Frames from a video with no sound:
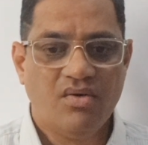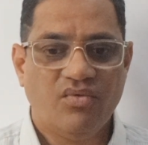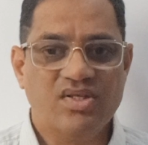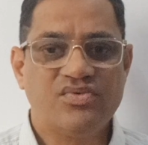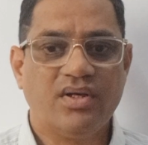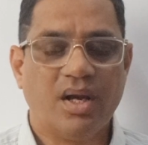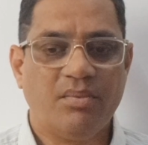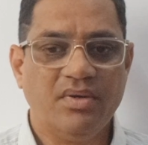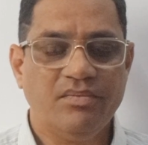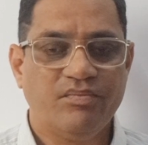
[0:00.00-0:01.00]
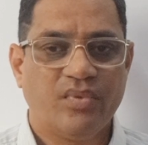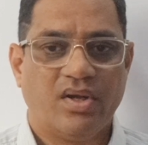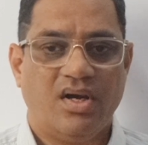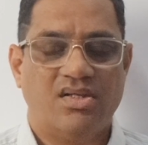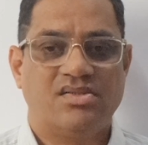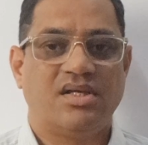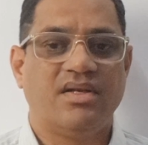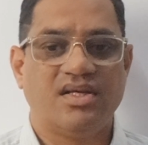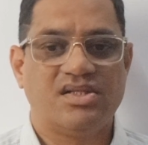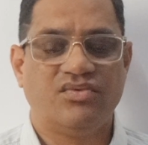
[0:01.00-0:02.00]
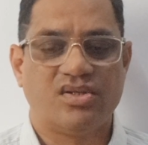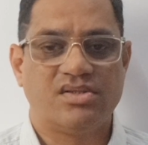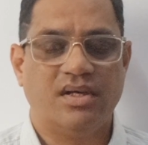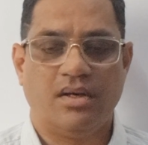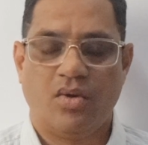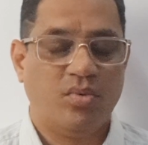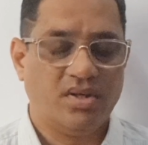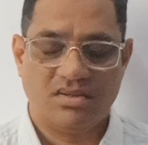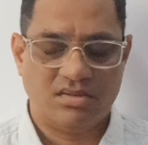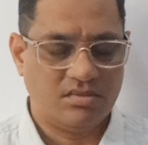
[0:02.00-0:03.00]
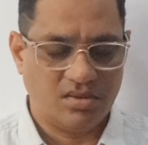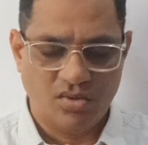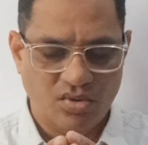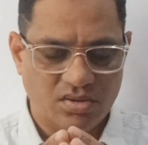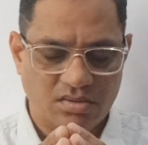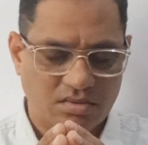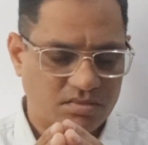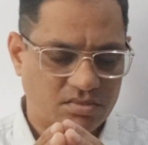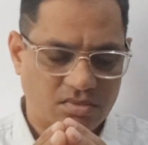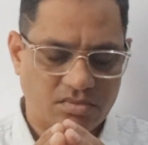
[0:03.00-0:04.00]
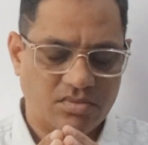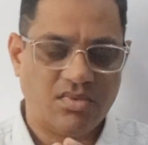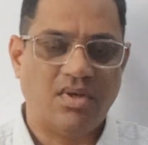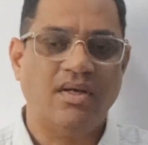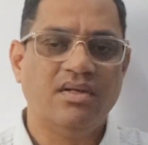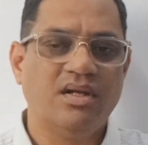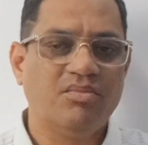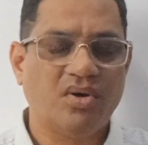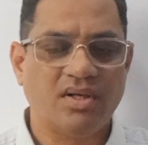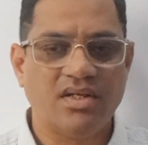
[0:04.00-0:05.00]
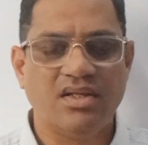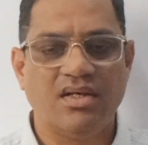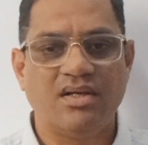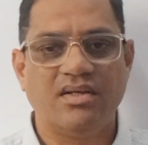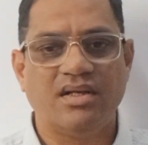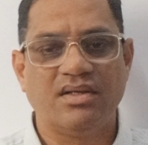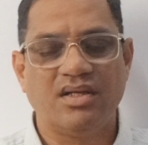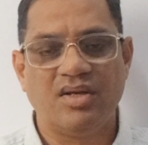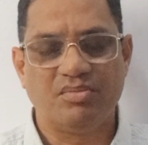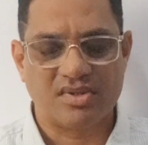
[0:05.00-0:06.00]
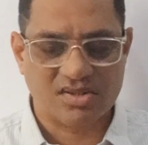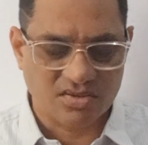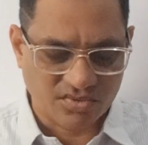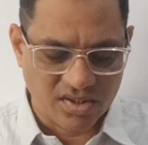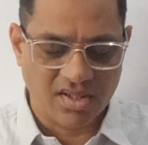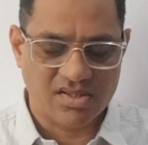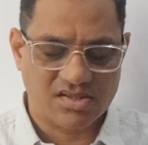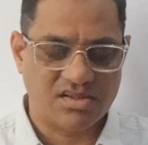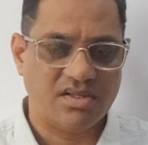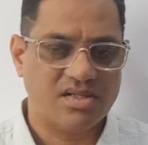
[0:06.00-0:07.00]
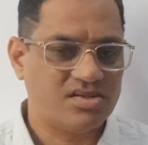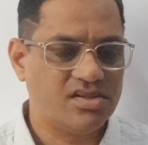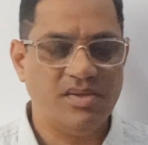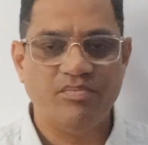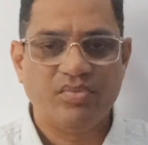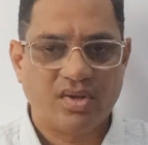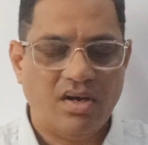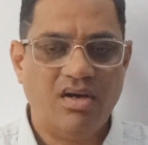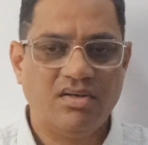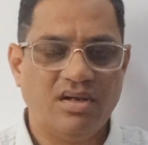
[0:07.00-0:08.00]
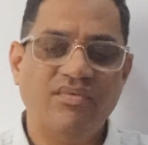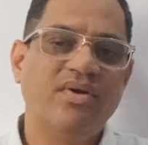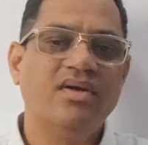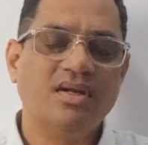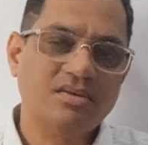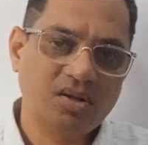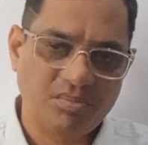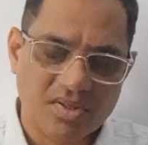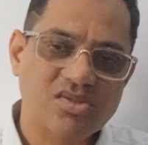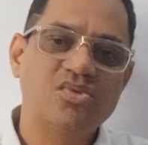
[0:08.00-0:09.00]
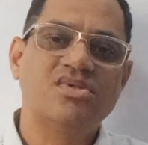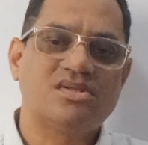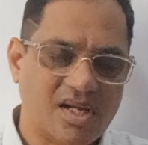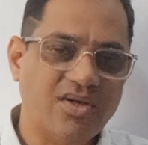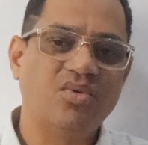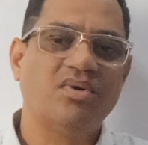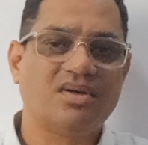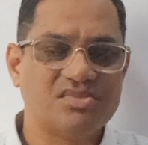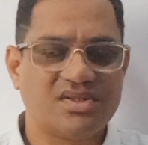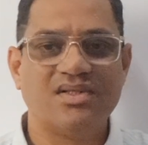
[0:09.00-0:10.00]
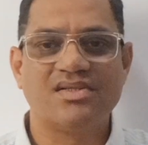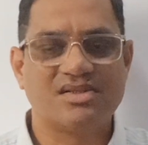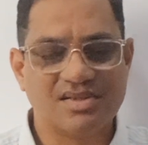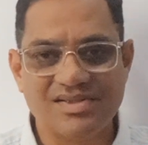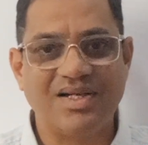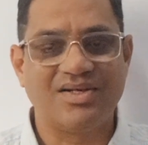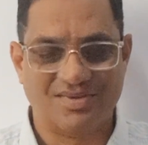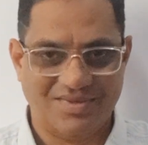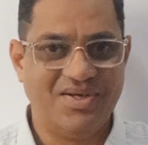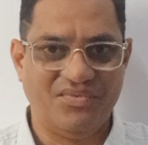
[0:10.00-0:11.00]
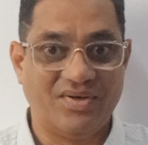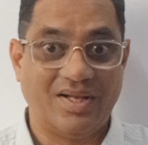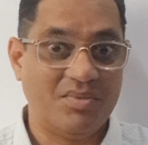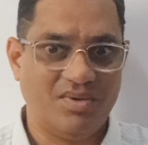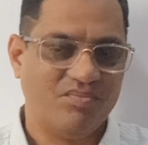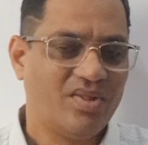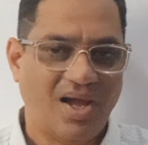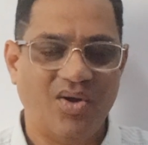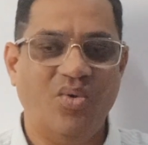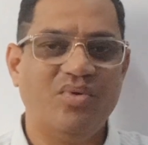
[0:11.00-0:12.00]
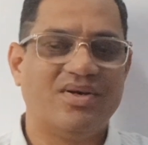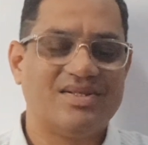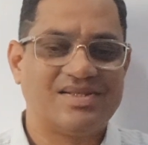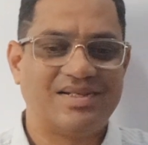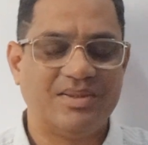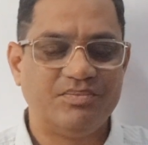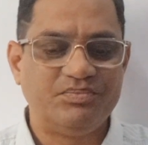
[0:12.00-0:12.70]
Once what happened, a sannyasi was there. Even, you know, 99.99999% realized sannyasi are different, and the person who is trying to become sannyasi, these are different. I mean, I hope you understand.